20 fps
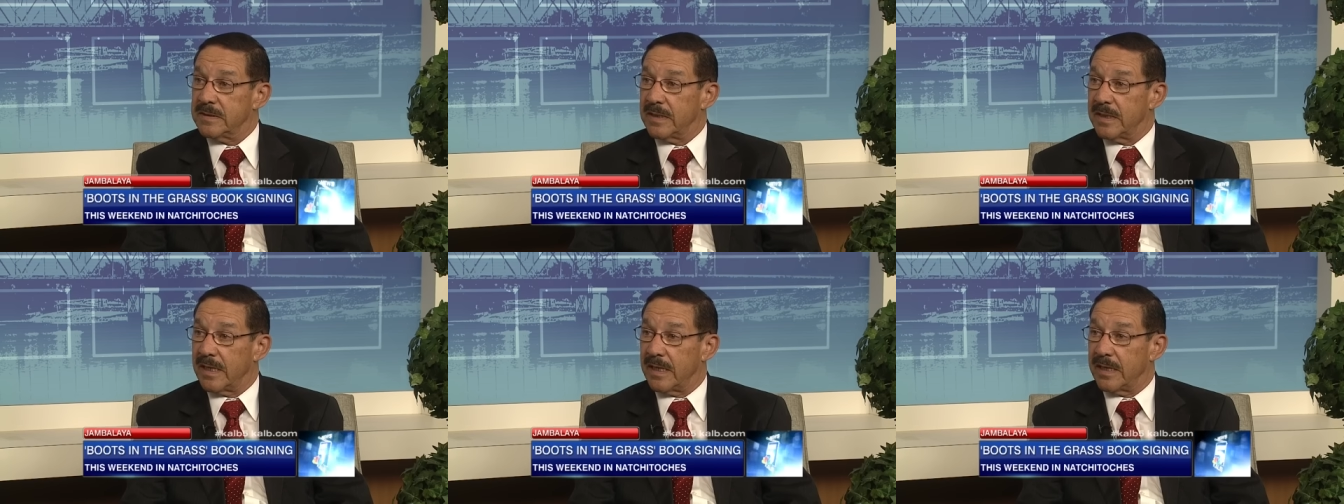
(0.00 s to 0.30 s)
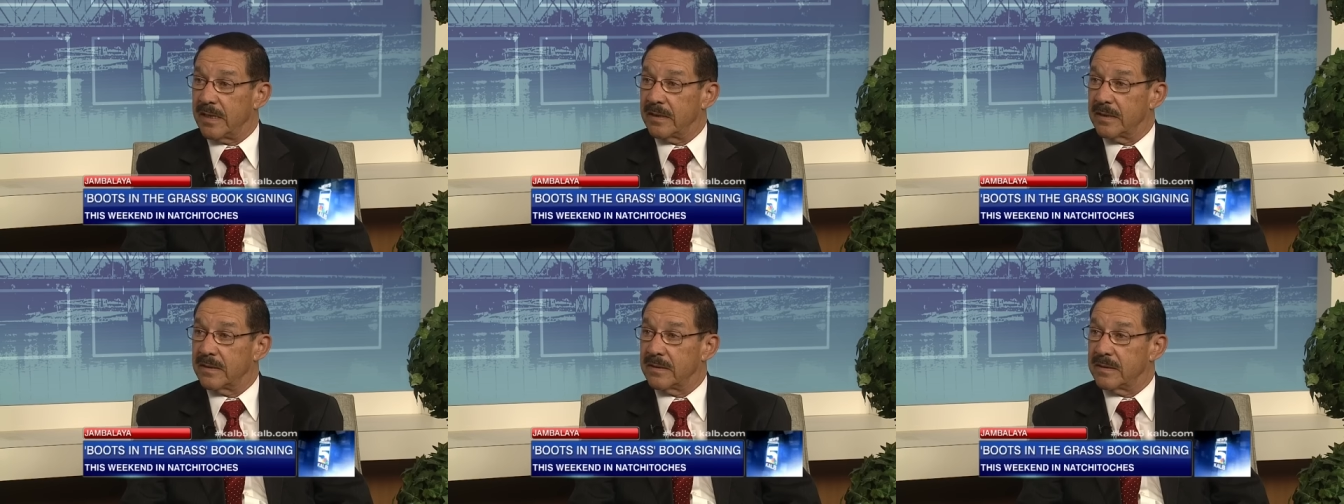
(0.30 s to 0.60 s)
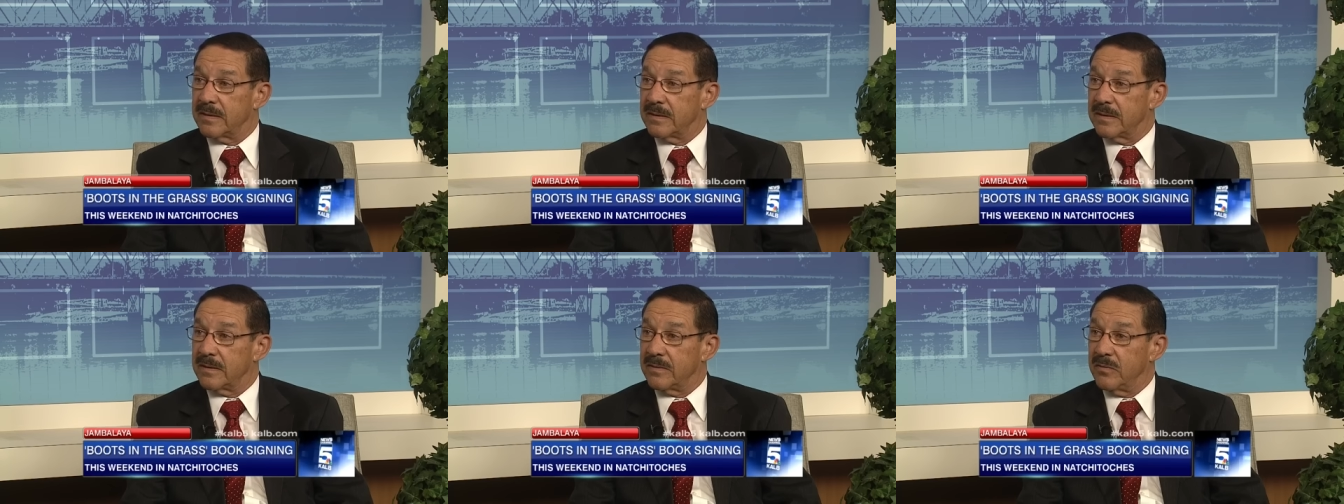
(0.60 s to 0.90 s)
at a
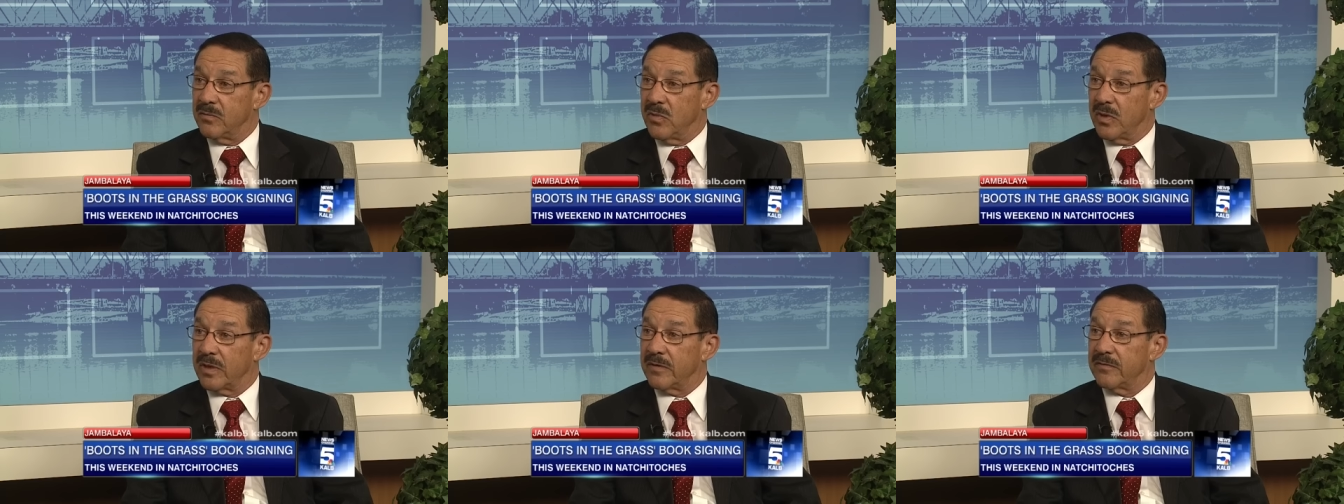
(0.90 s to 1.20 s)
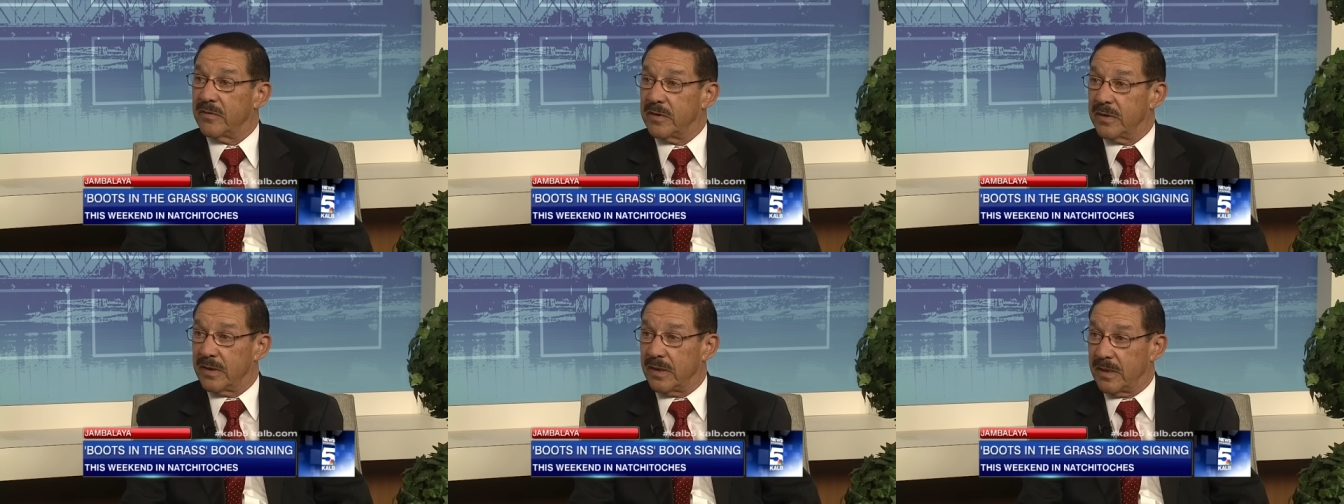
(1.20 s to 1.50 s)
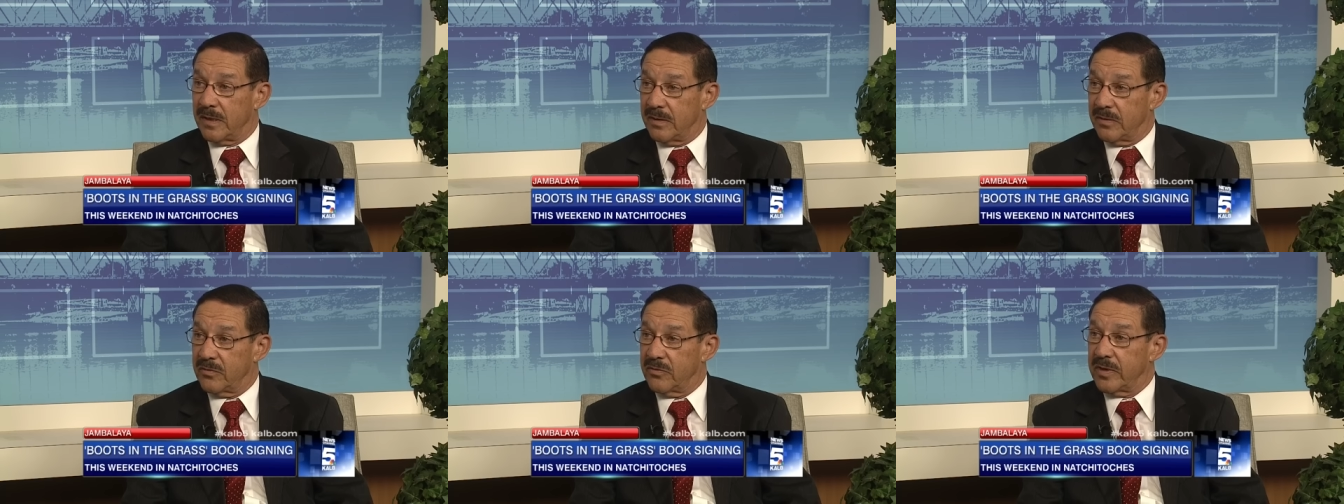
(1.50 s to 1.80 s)
one of the
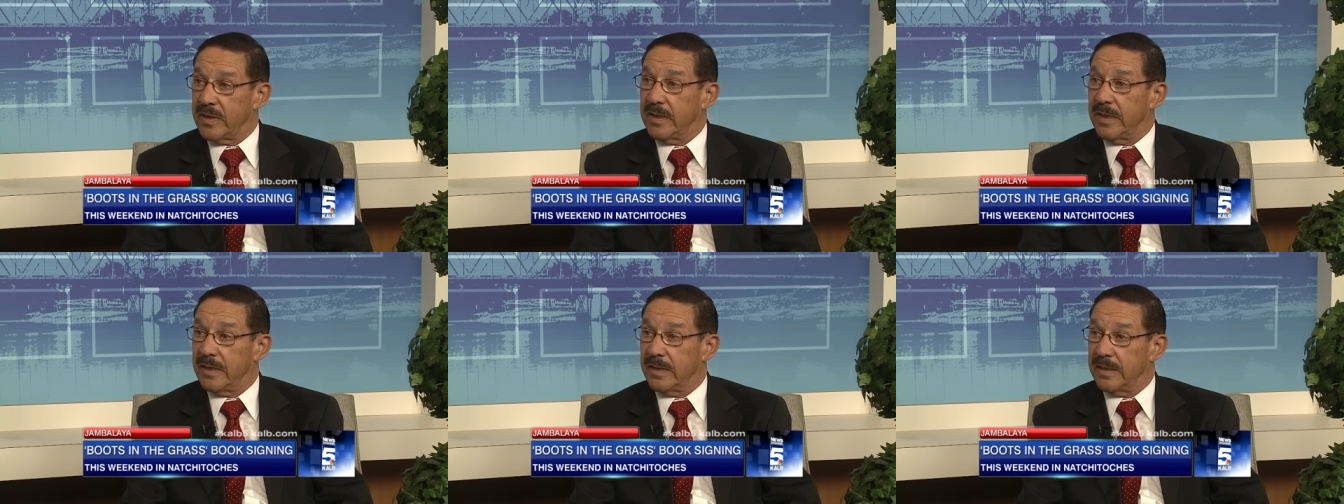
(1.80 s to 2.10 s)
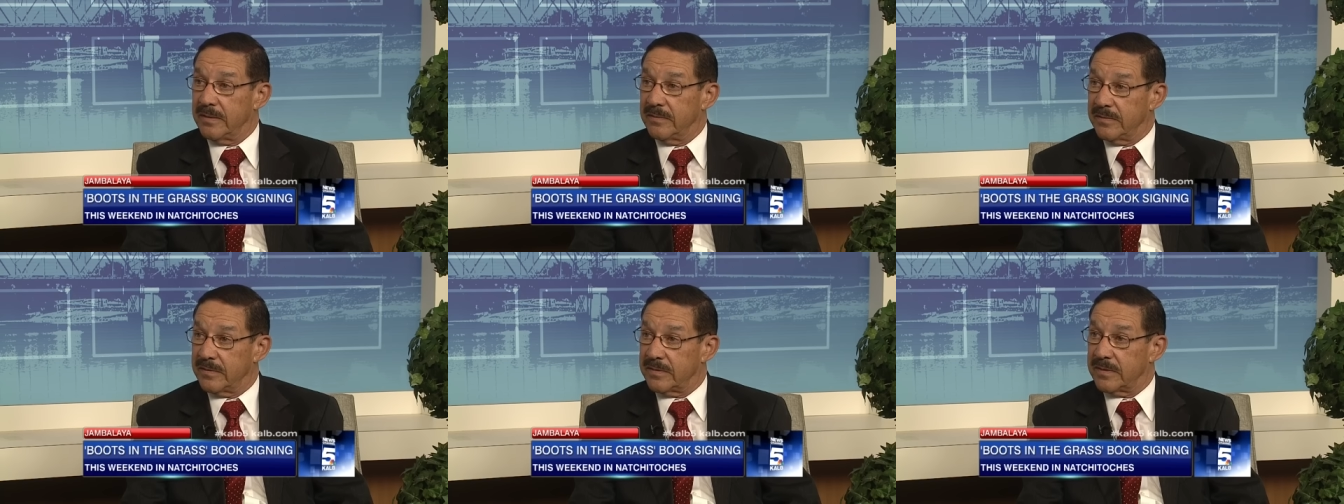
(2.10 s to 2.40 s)
uh, readings.